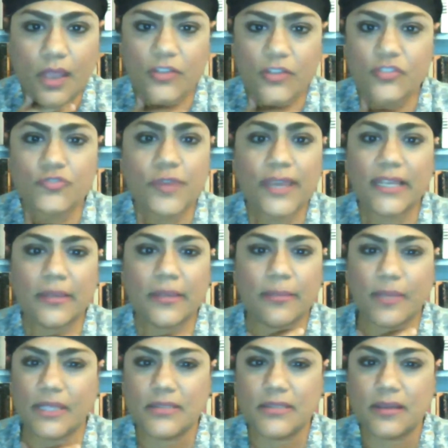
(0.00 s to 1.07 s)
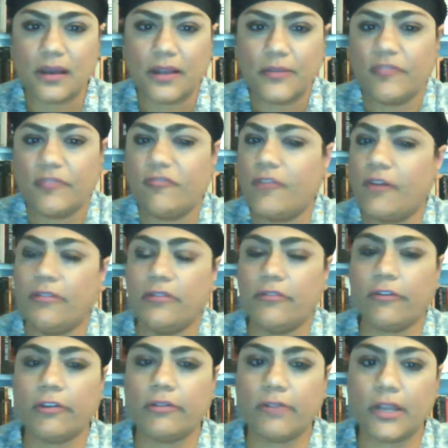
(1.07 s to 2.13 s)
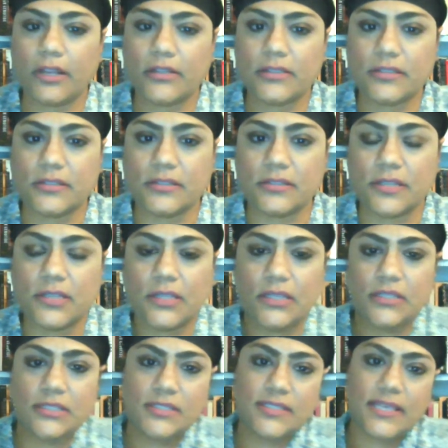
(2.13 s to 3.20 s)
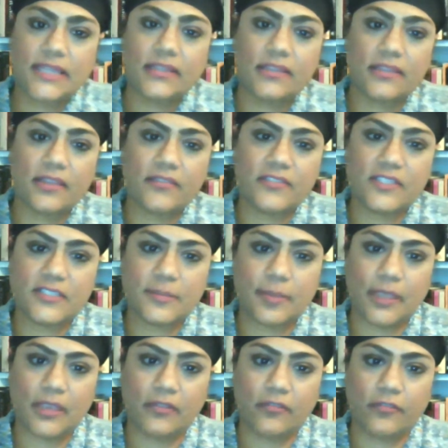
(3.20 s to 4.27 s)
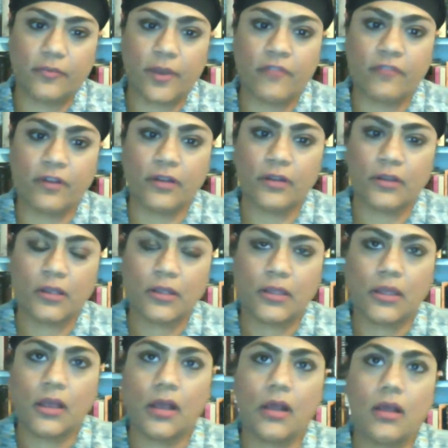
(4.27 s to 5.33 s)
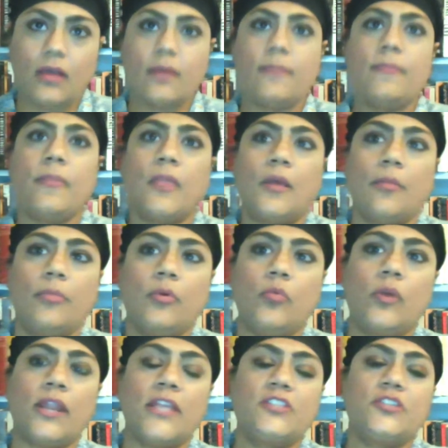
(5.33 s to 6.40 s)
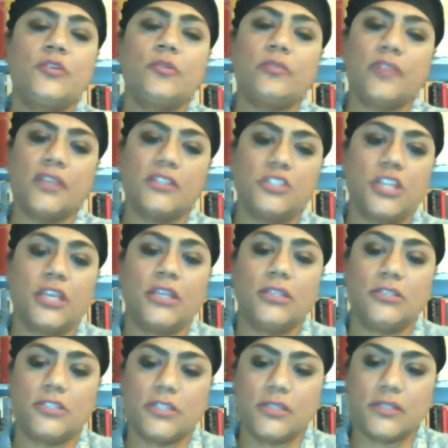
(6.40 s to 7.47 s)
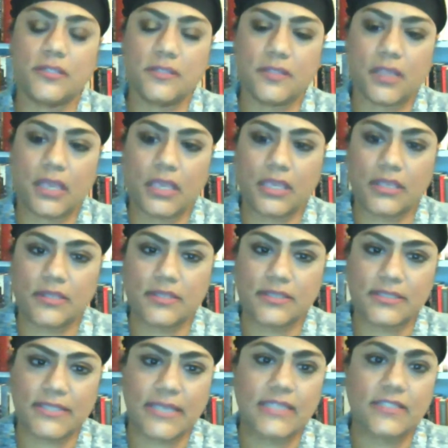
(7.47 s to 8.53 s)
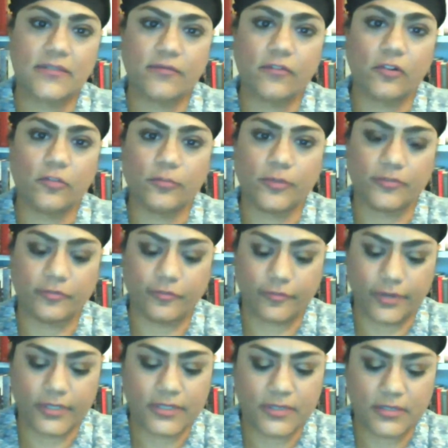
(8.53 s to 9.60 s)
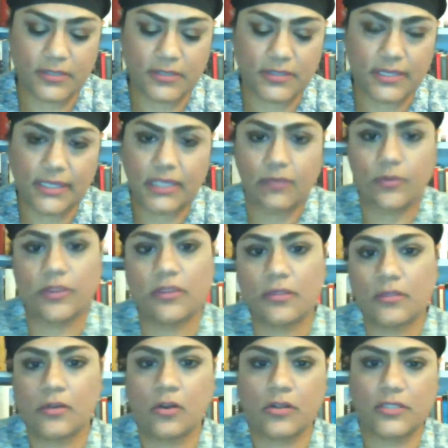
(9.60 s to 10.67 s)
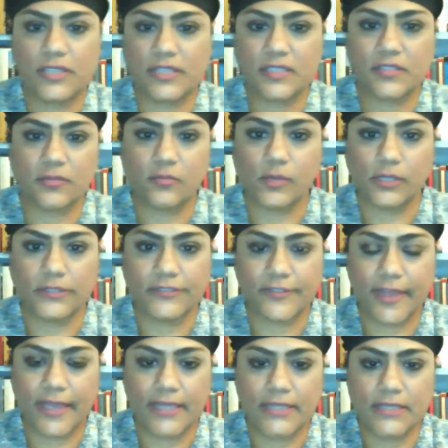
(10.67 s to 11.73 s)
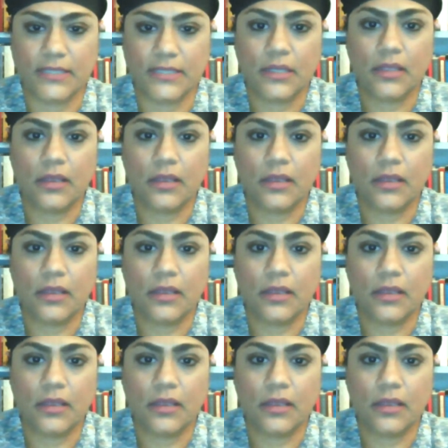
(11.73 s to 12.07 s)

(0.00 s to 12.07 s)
Australia means that I'd be very, very reluctant to say that they've disappeared forever. Um, but what I do think changes is state involvement, for instance, like within the context of world fairs.